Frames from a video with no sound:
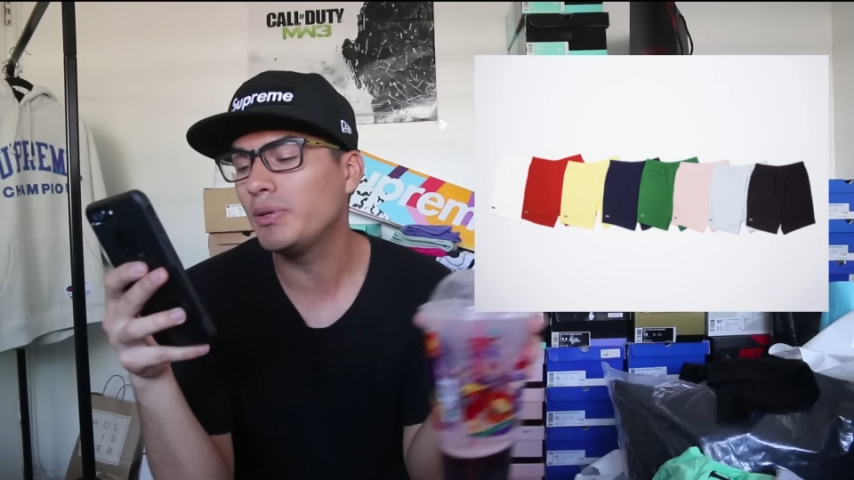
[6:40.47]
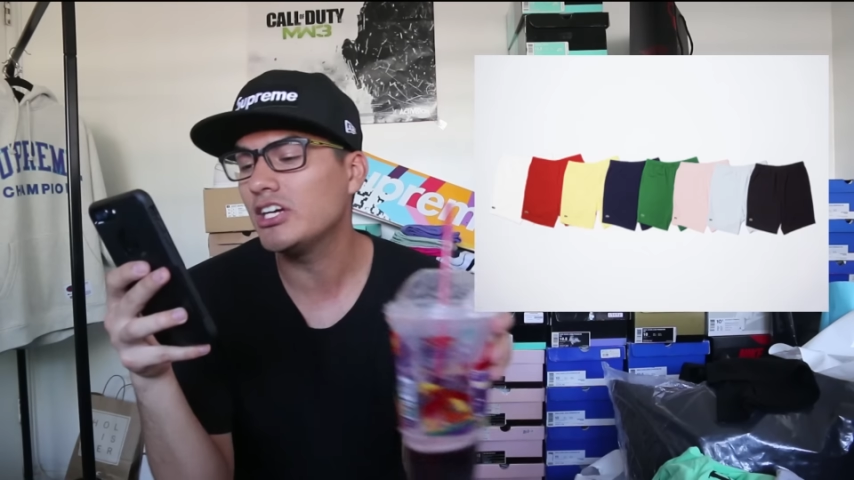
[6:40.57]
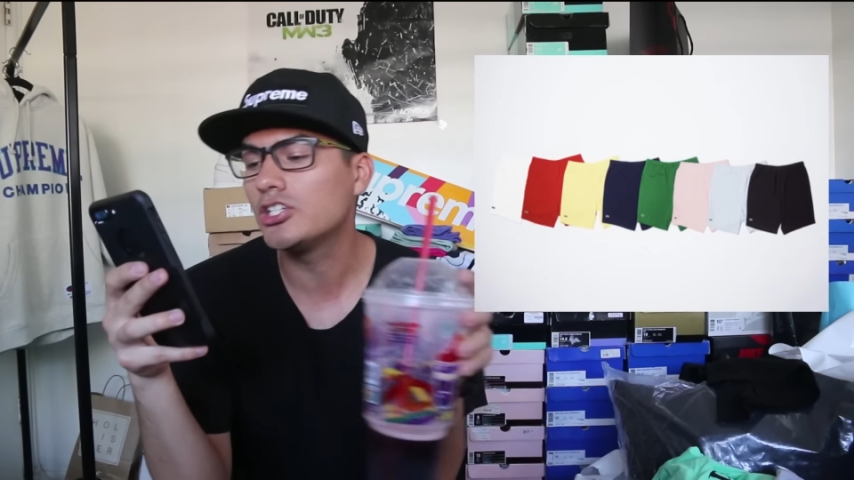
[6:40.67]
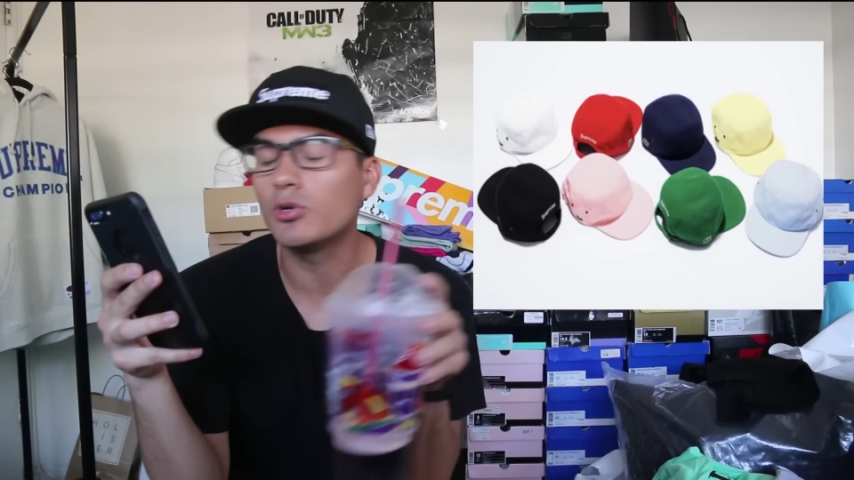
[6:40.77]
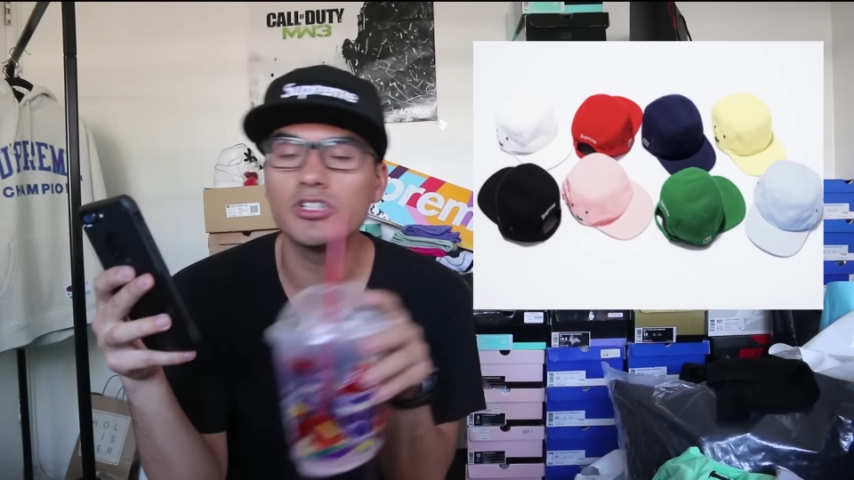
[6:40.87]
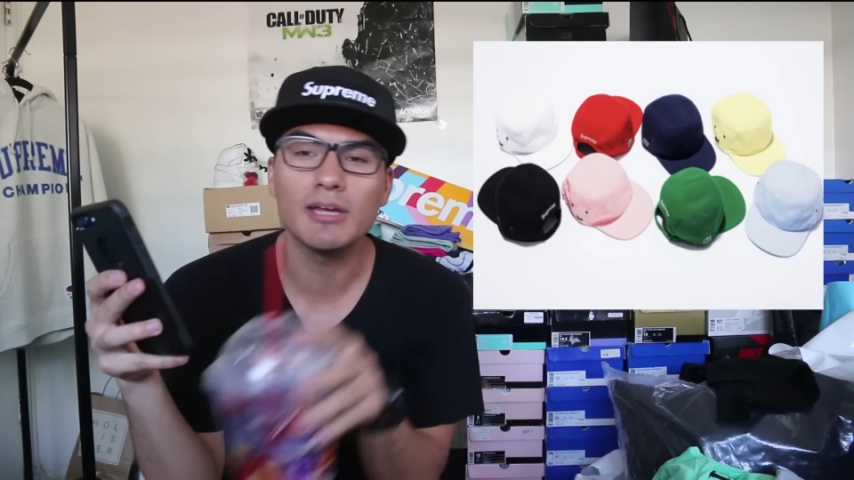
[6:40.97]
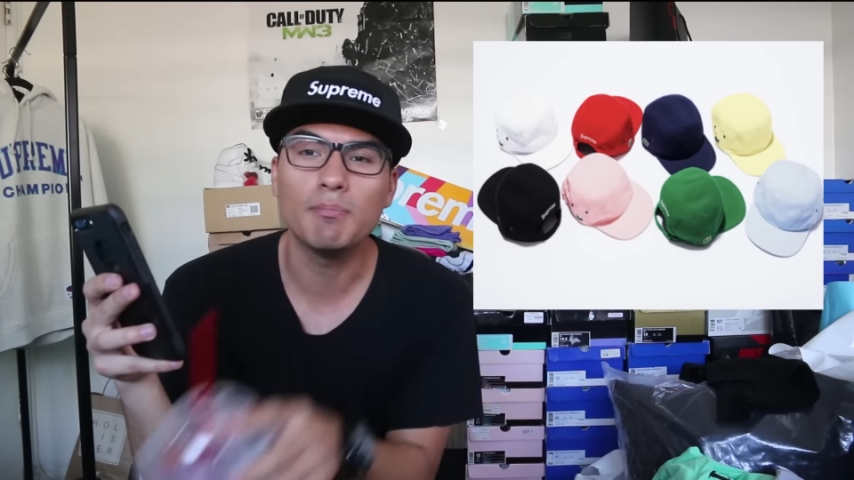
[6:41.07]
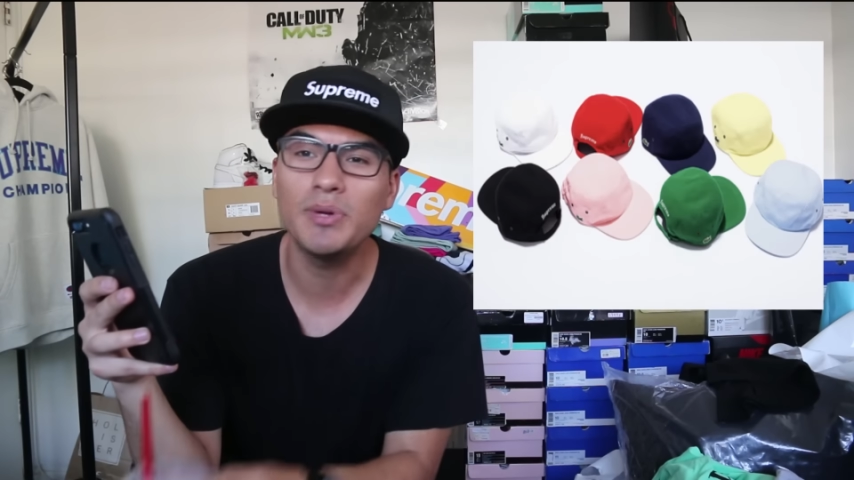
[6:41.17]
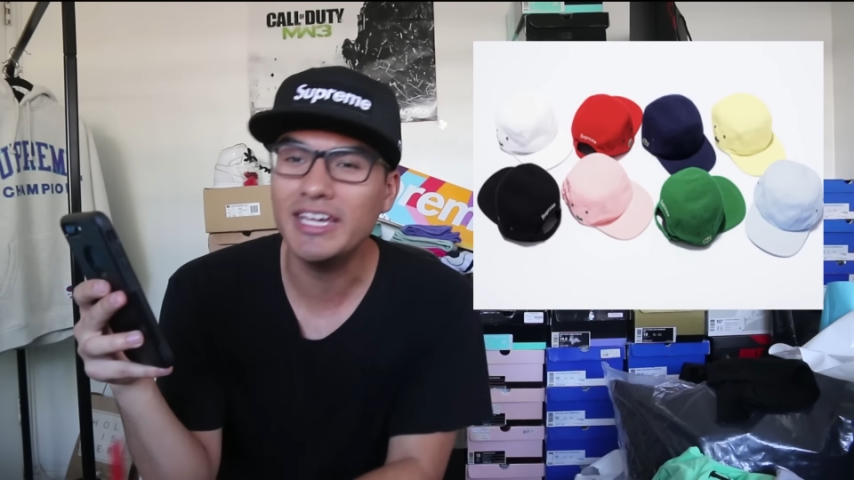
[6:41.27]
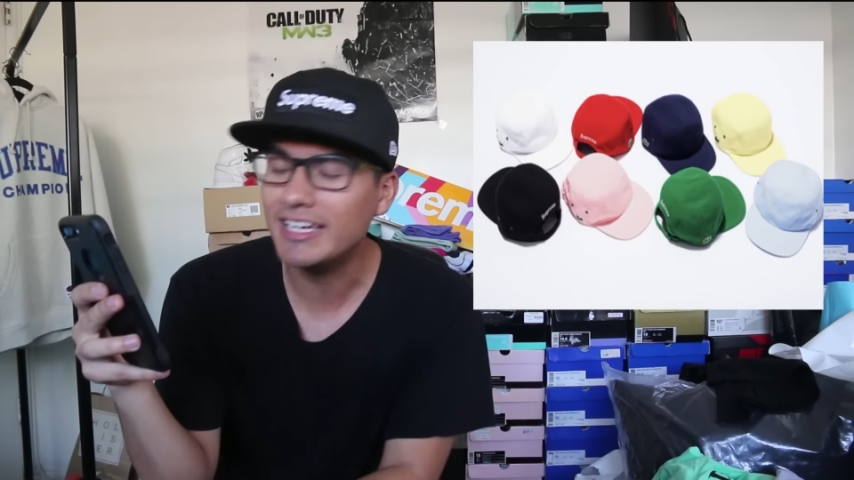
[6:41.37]
peak shorts,
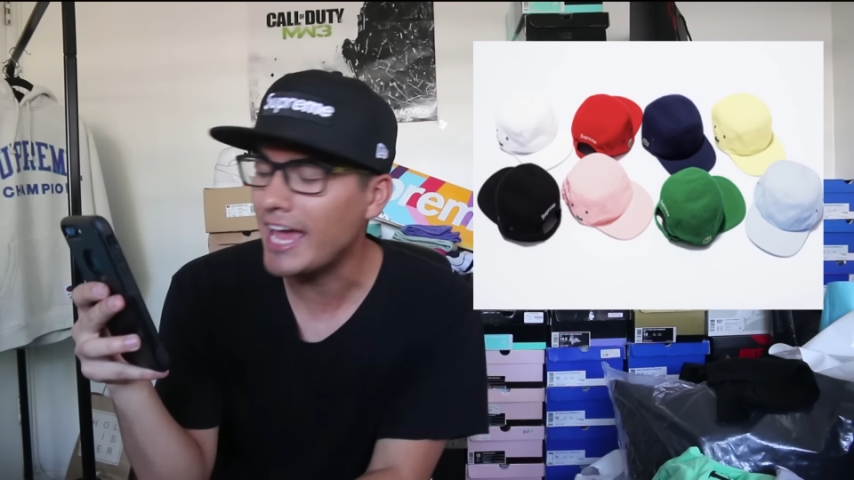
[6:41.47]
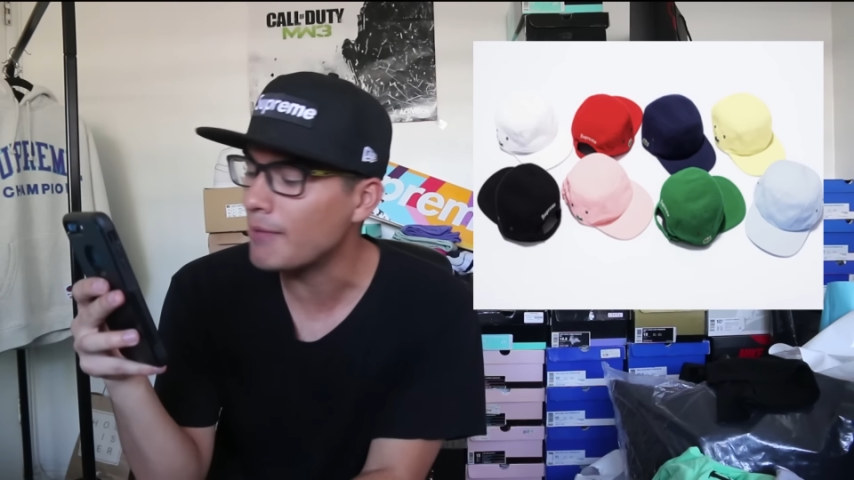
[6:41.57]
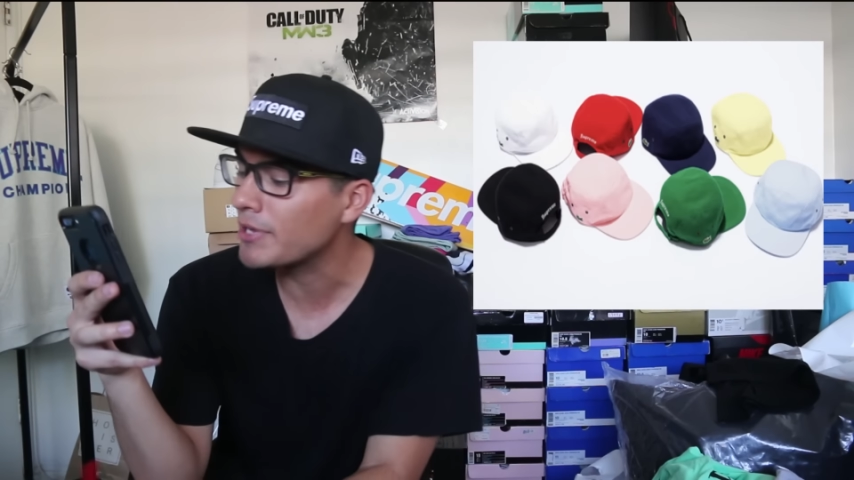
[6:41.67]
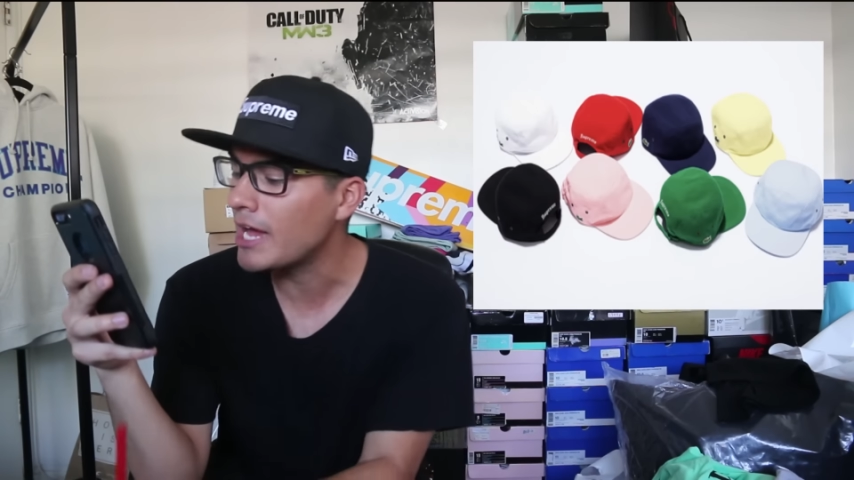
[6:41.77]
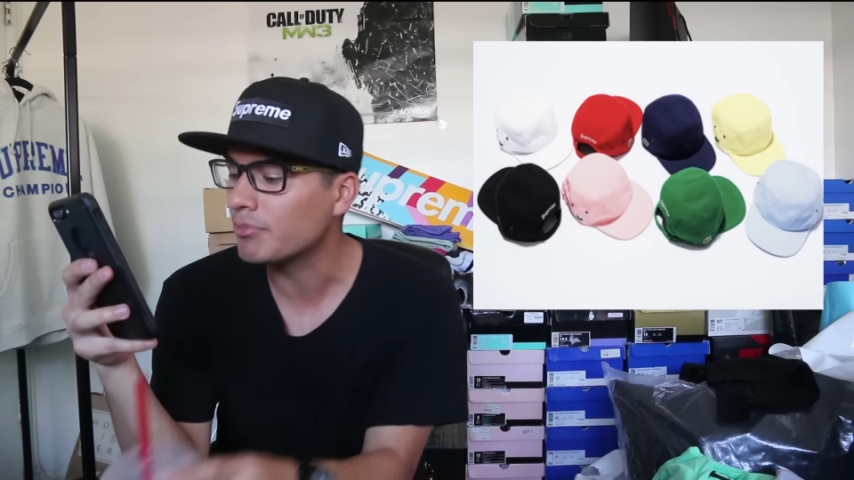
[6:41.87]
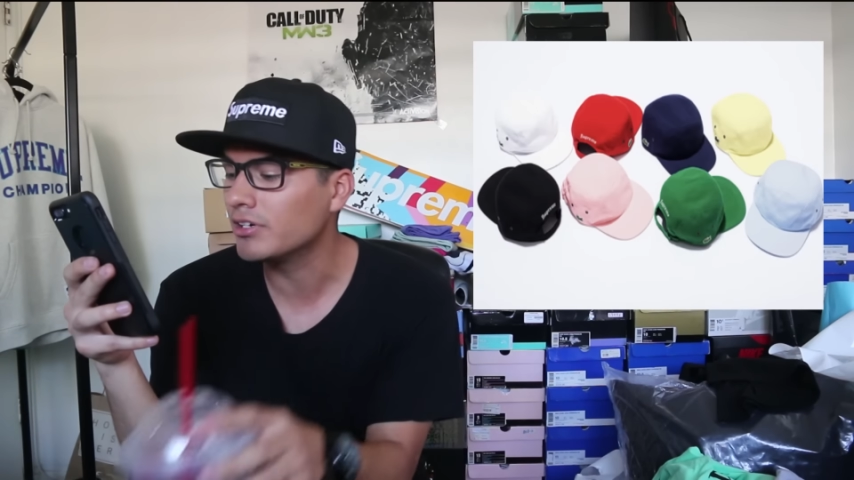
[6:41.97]
and peak cam cap.